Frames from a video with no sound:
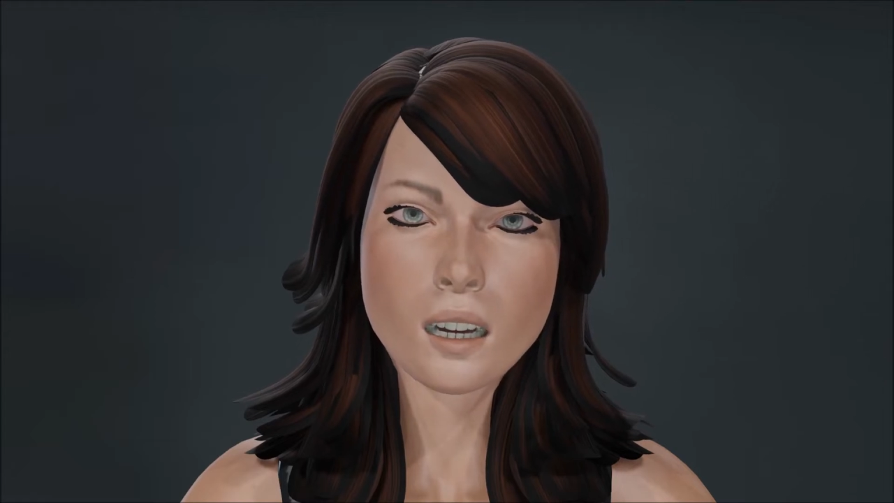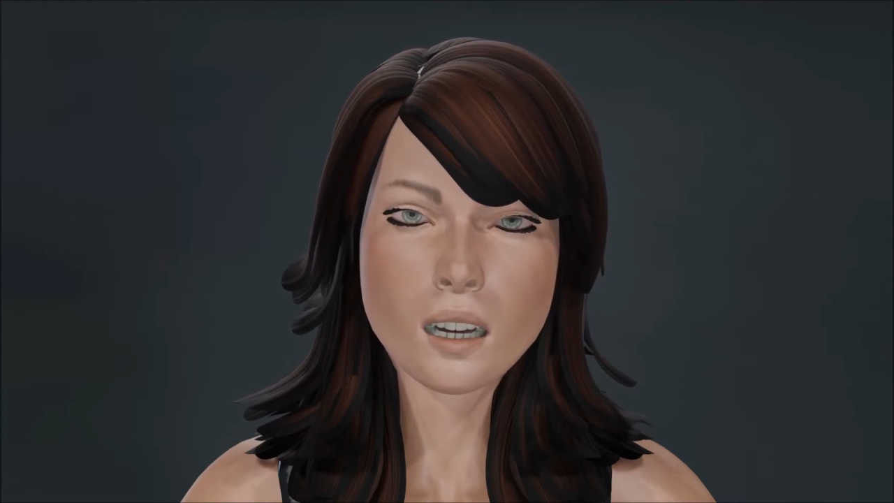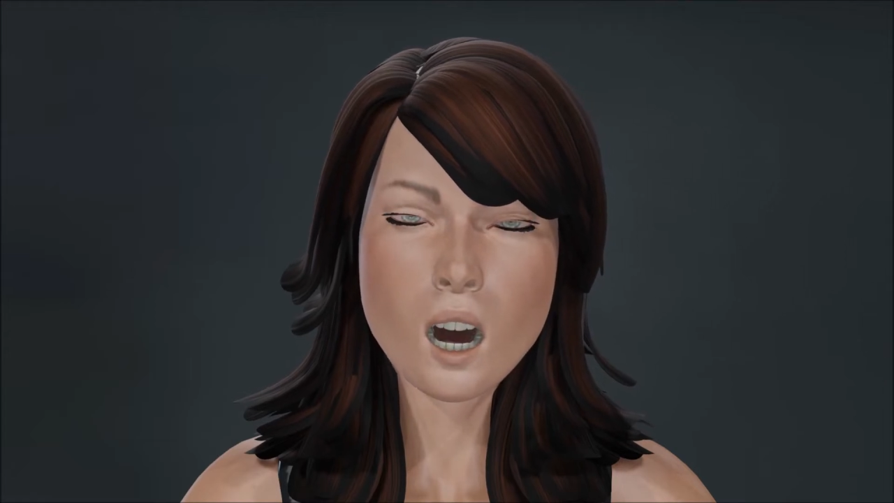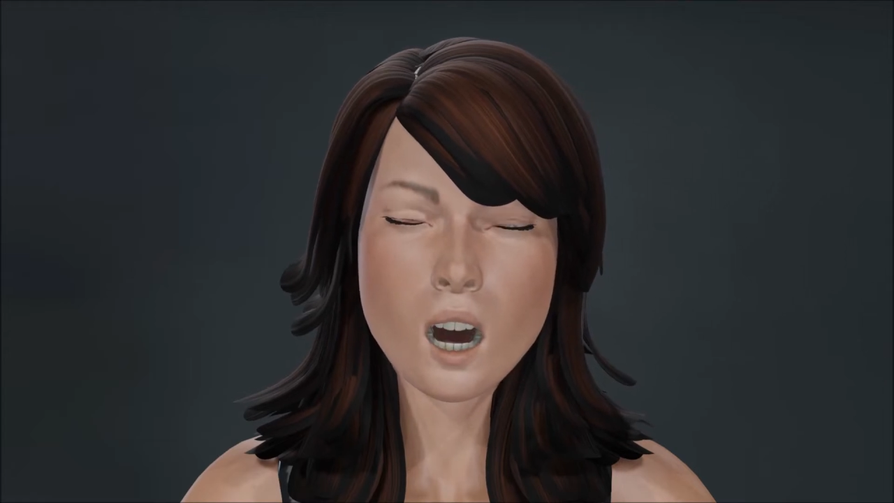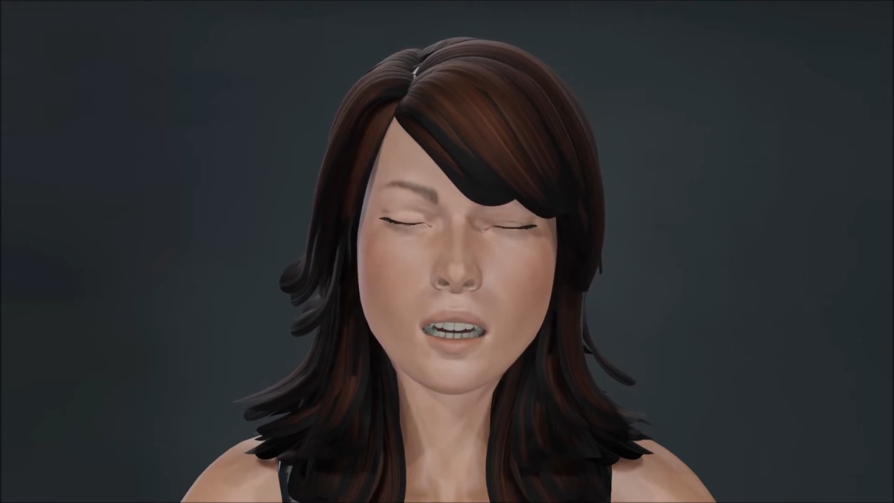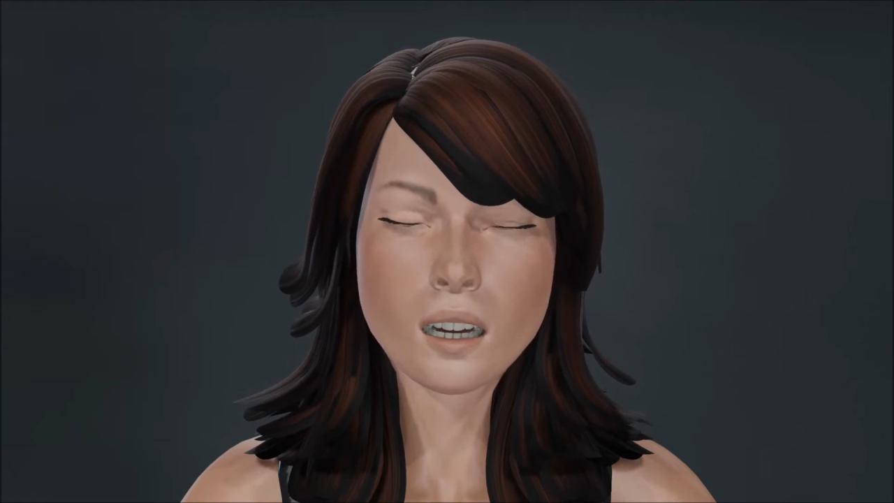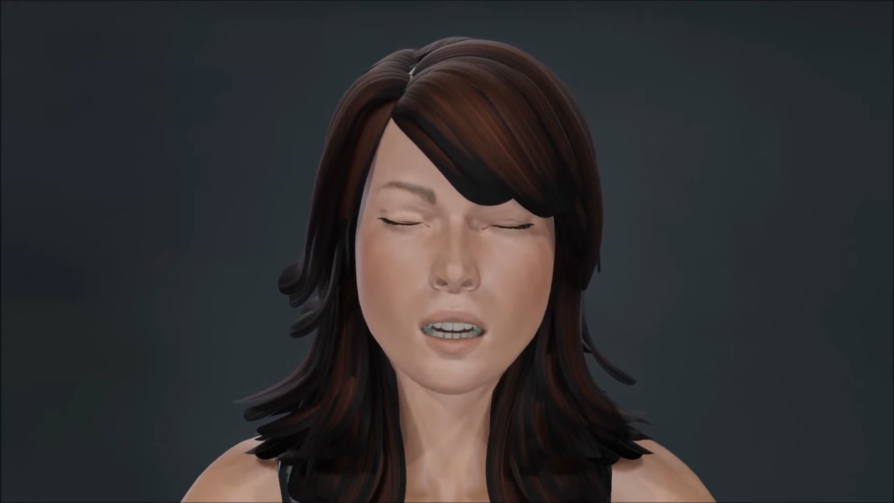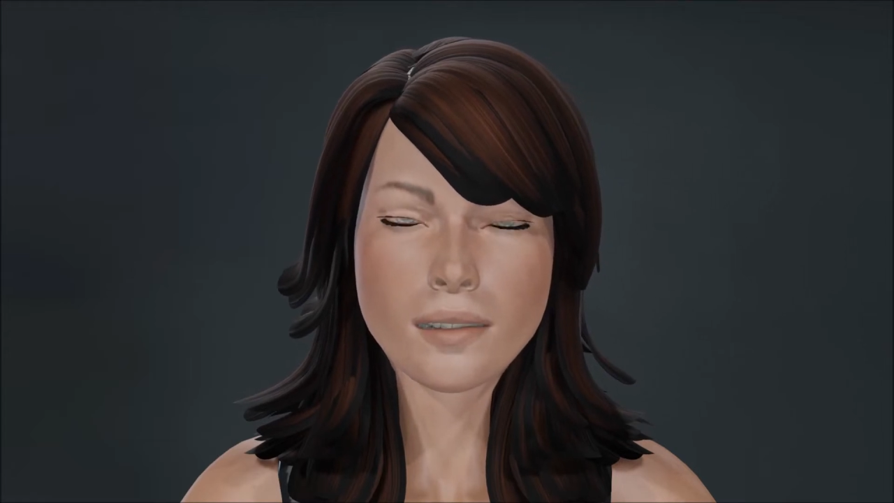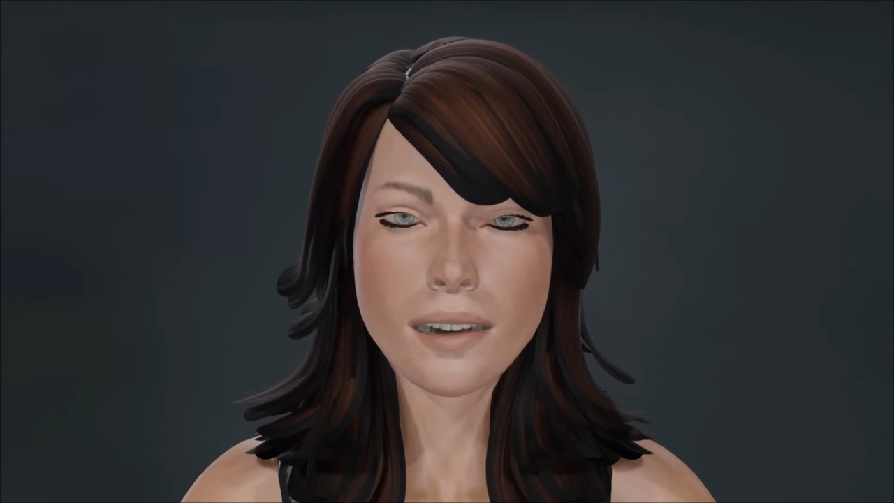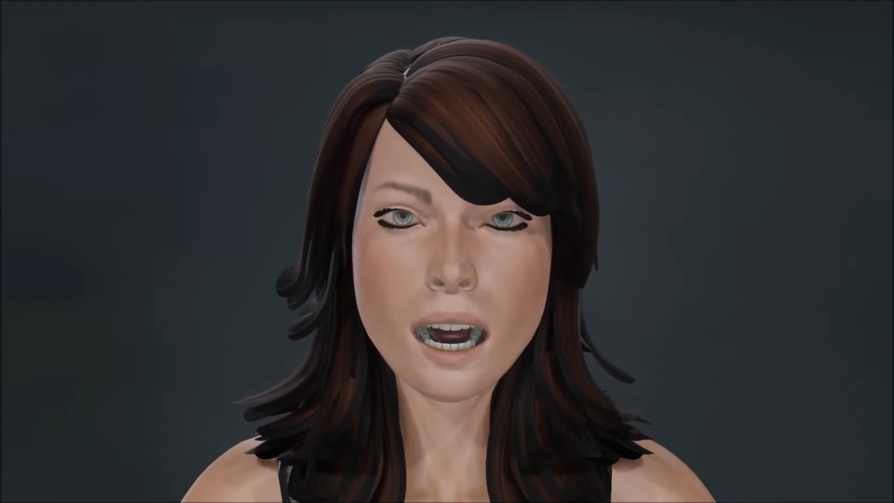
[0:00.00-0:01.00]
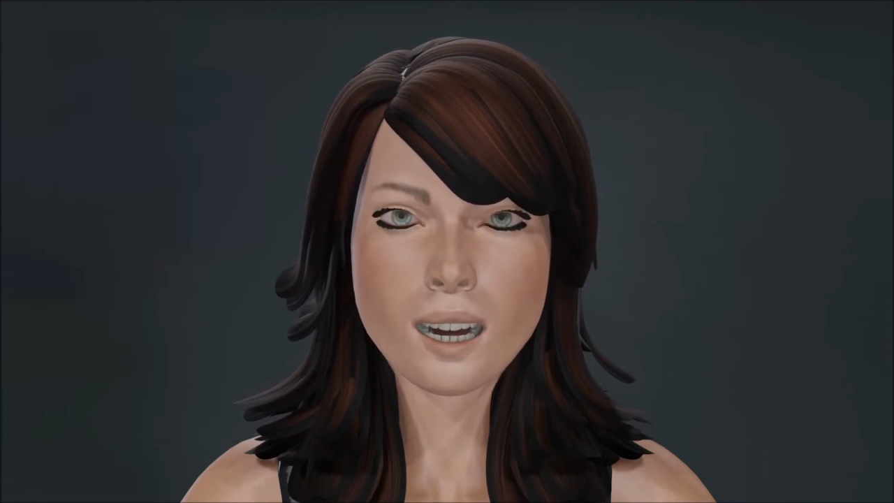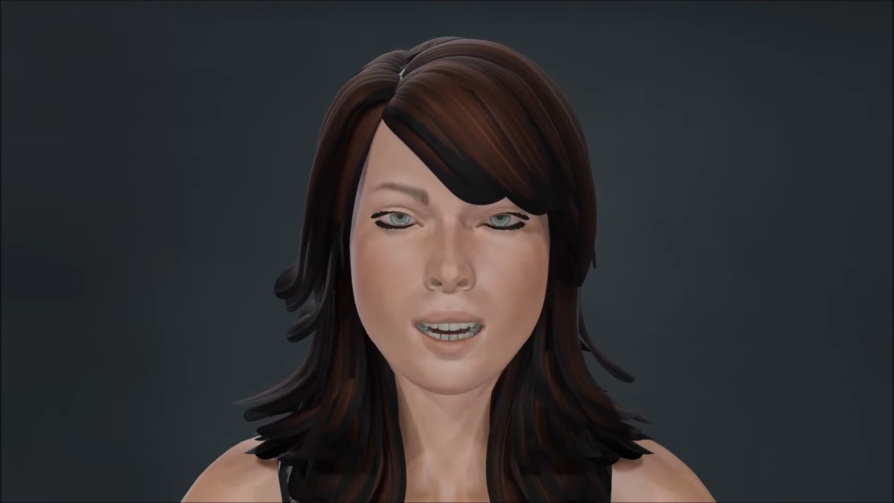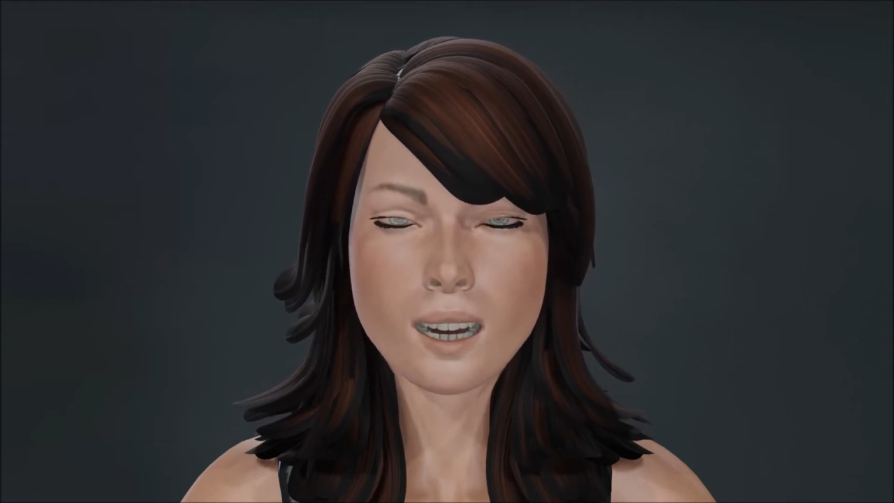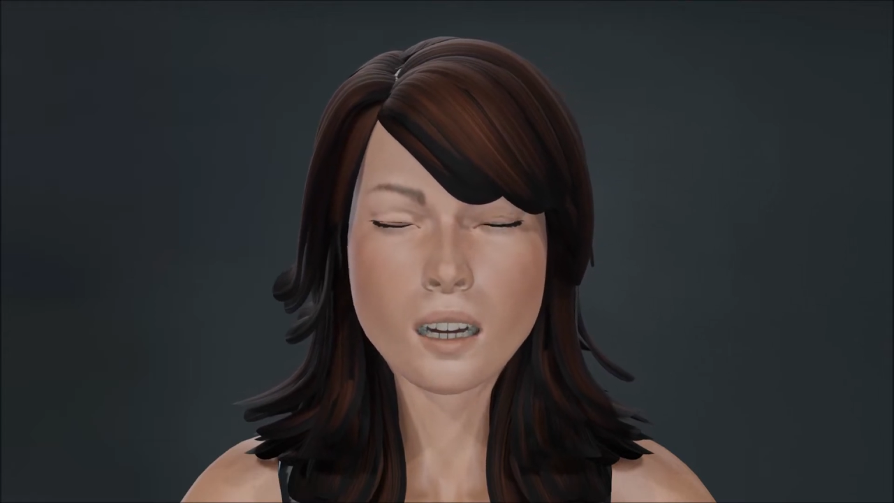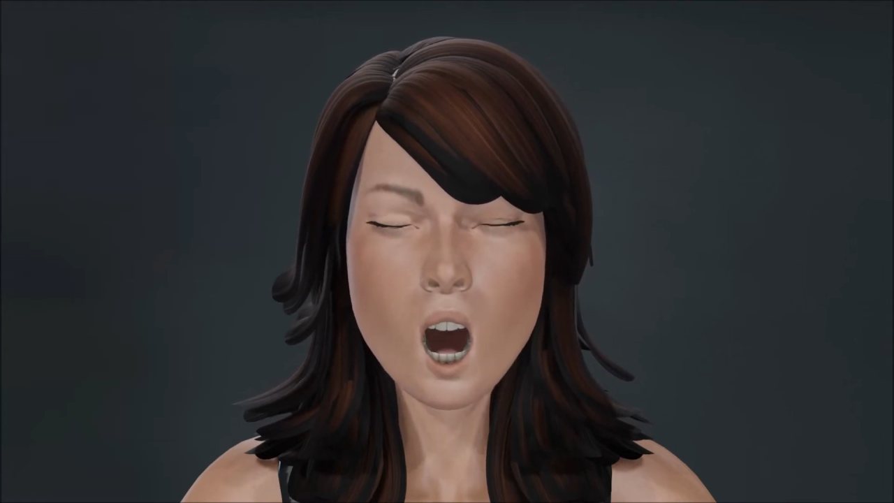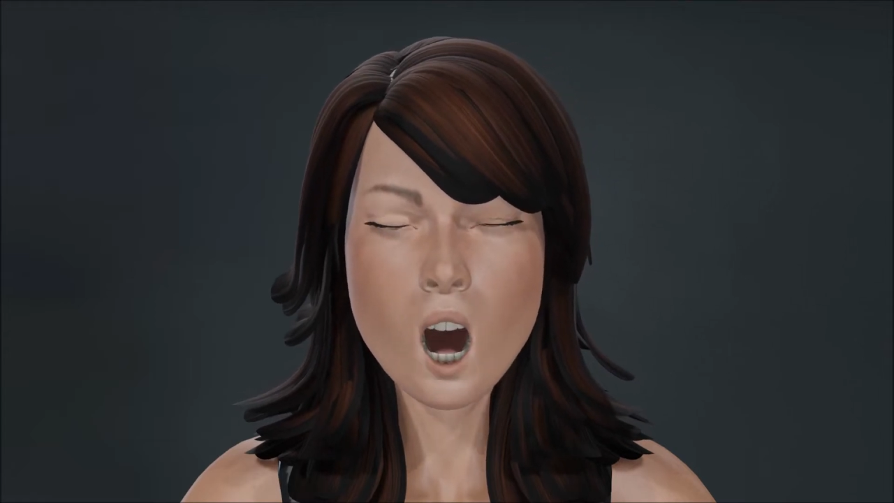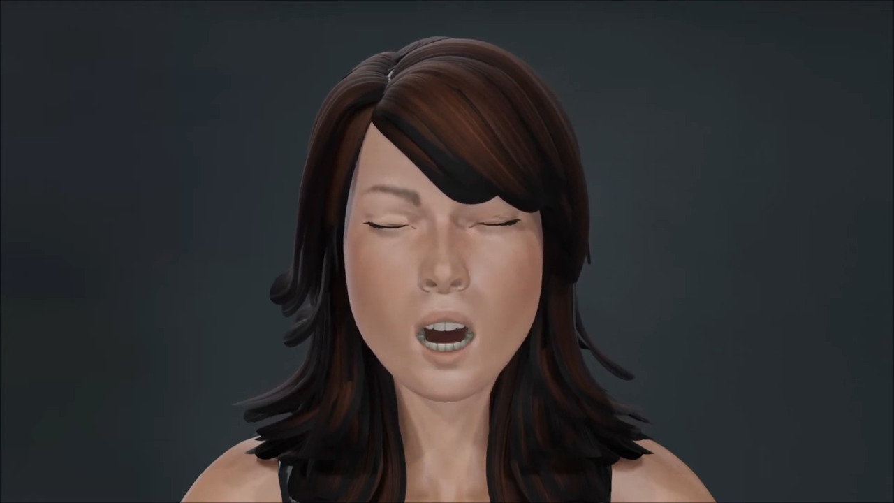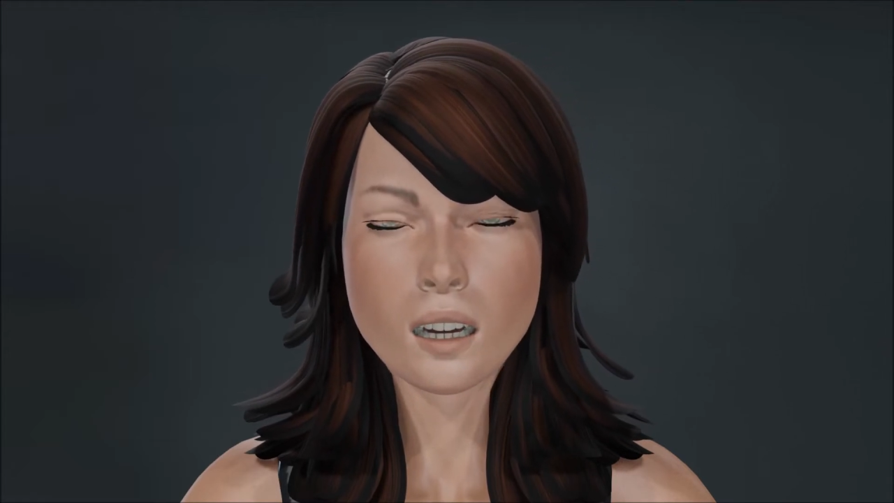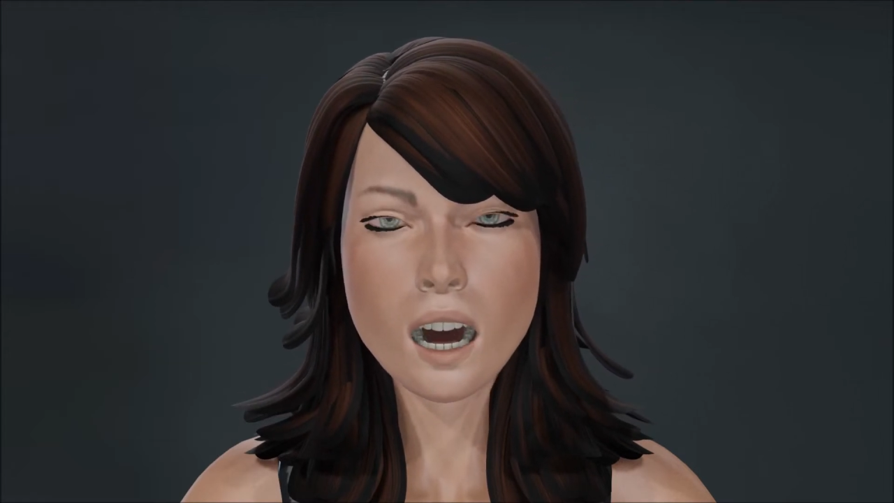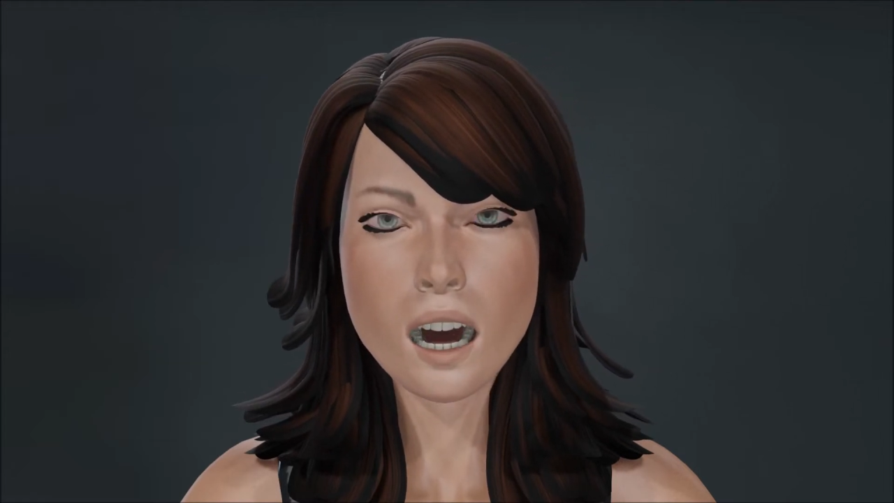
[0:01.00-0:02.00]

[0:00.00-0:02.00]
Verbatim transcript: resources of planet Earth